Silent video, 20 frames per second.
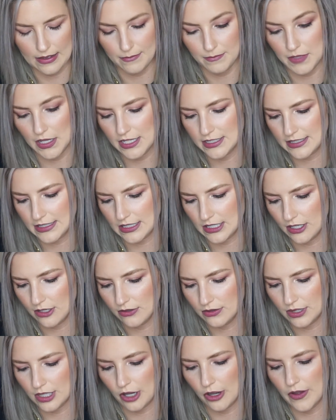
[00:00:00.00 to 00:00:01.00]
It's
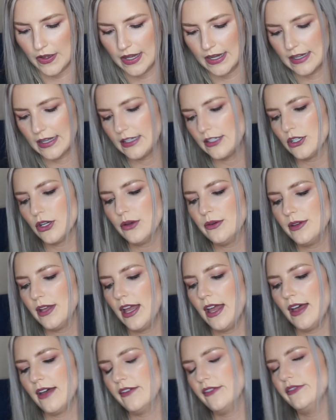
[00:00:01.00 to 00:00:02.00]
cute though, and I don't
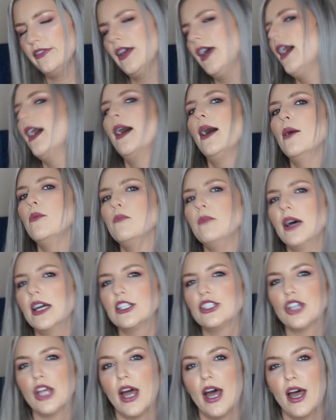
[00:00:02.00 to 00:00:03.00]
have
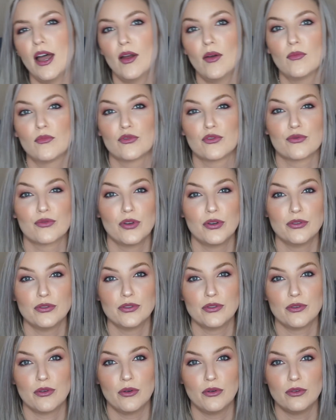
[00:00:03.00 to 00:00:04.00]
much
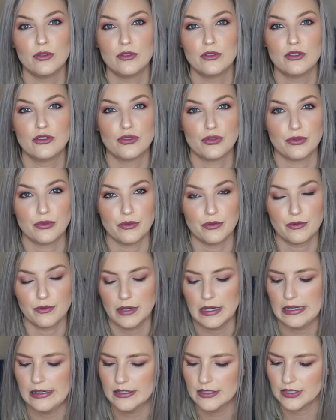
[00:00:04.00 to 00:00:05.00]
rose gold
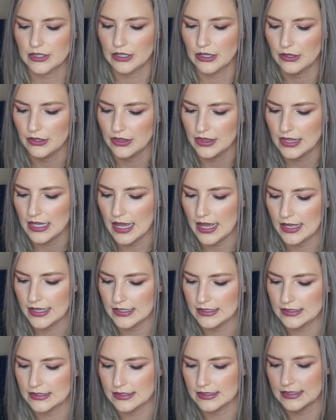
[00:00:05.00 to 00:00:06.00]
jewelry, so that
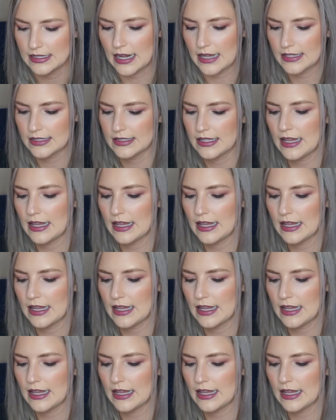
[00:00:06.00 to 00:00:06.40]
is nice.